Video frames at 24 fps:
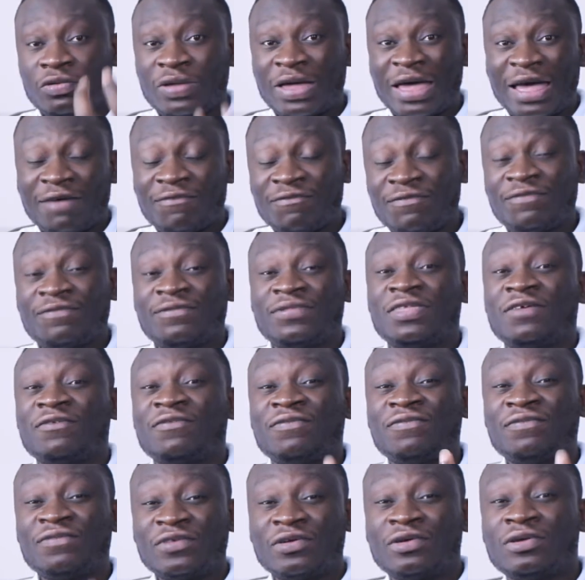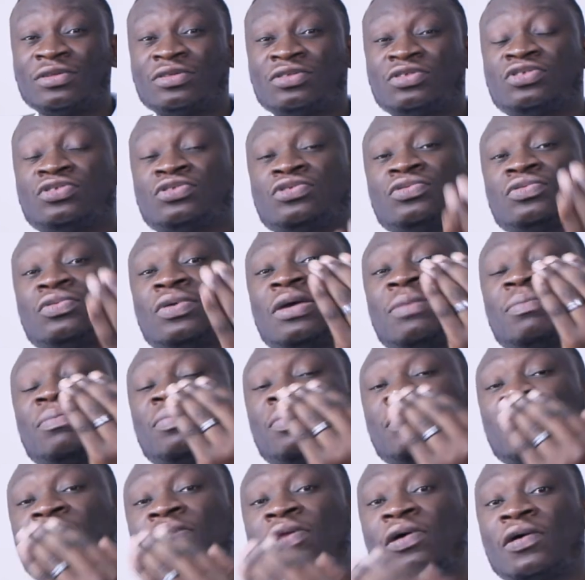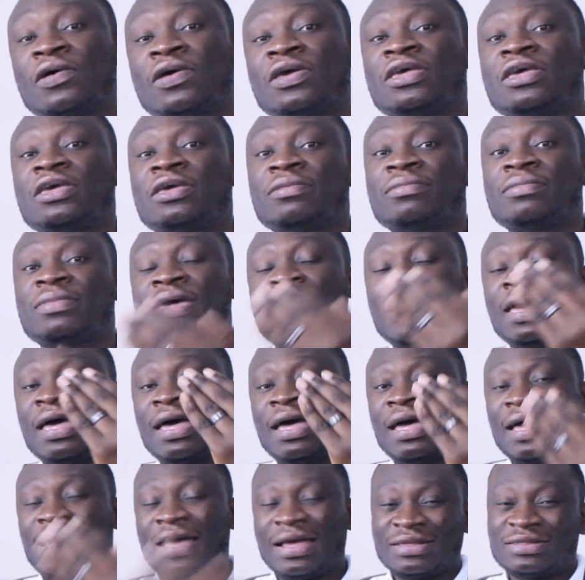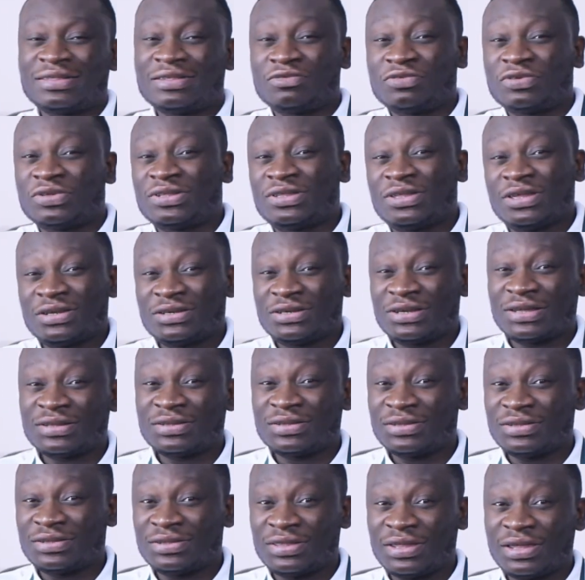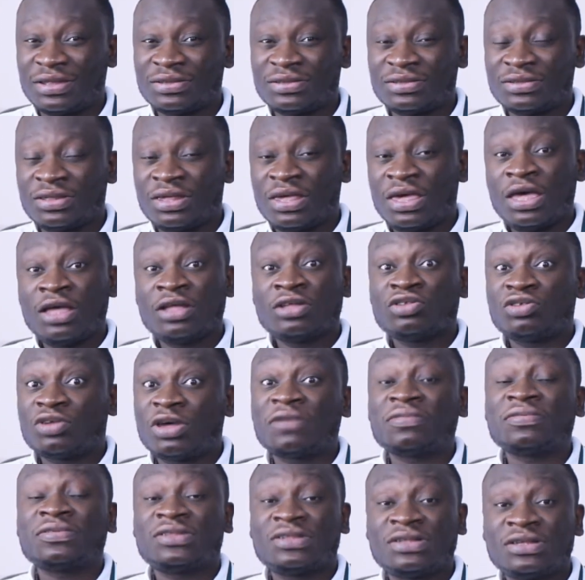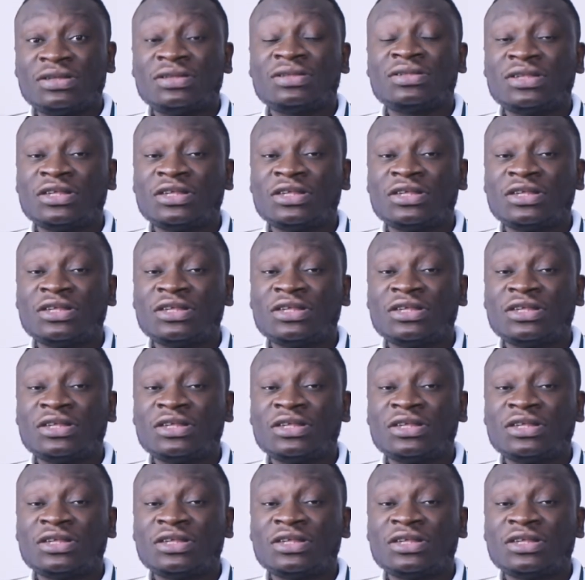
have the funds to employ him as a research assistant. So I've seen